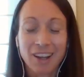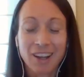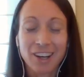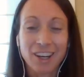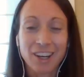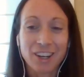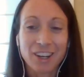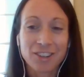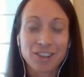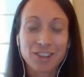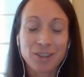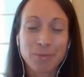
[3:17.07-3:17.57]

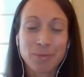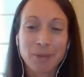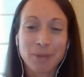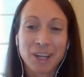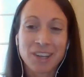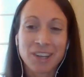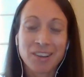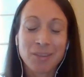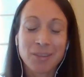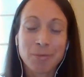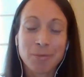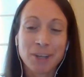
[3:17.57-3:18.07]
And it
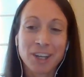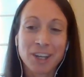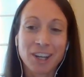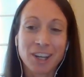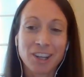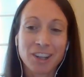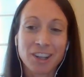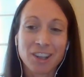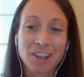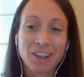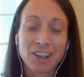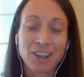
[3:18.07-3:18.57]
reminds me
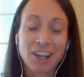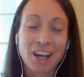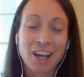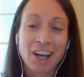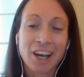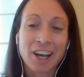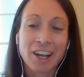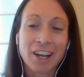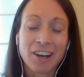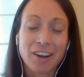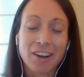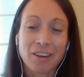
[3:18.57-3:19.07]
a
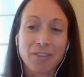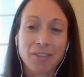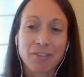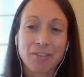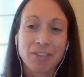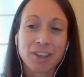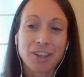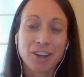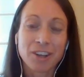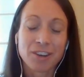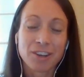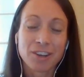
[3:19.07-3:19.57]
lot
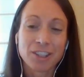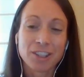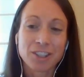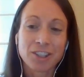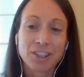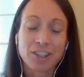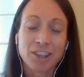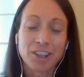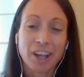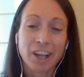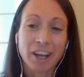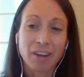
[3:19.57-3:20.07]
of the
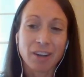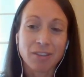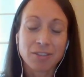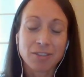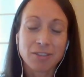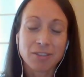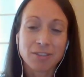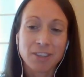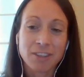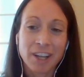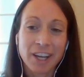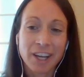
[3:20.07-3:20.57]
original
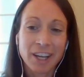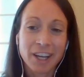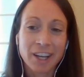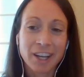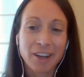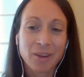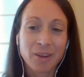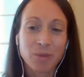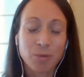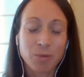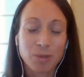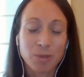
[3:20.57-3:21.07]

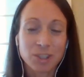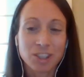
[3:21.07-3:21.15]
Alphafly,